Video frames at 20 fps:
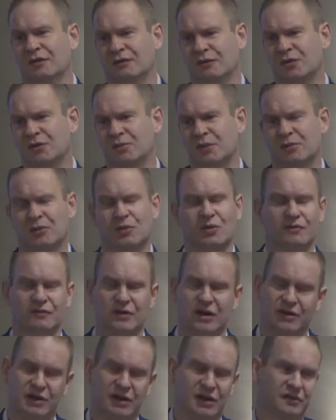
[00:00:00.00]
a few people got
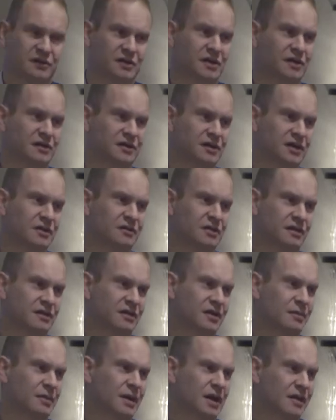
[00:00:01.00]
very excited and
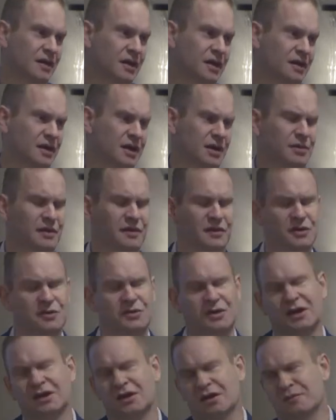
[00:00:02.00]
interested about that, namely the
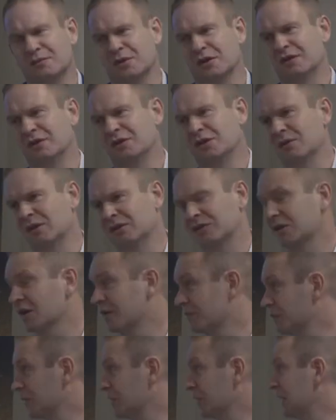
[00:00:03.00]
UK government and the US
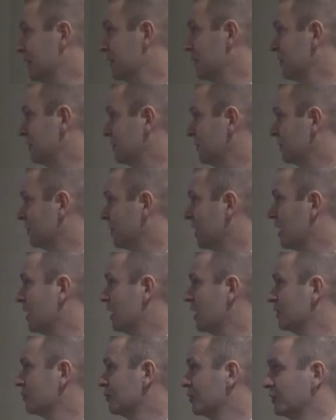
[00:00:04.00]
government. And this
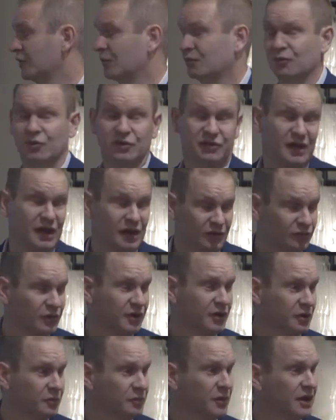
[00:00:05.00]
was our
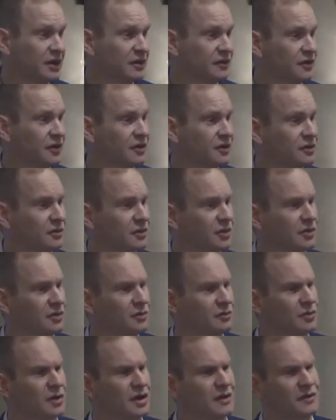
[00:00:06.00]
real breakthrough.
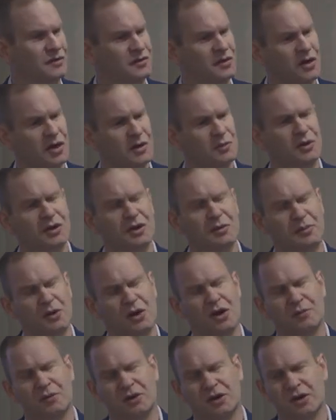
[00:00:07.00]
At the time when
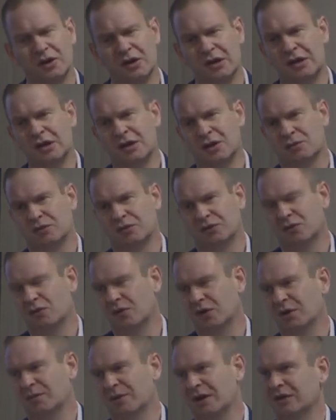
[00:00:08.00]
Obama was
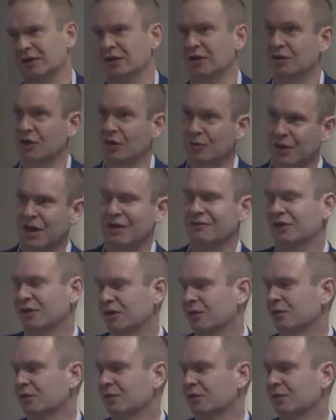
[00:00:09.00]
talking about, you know, could we have a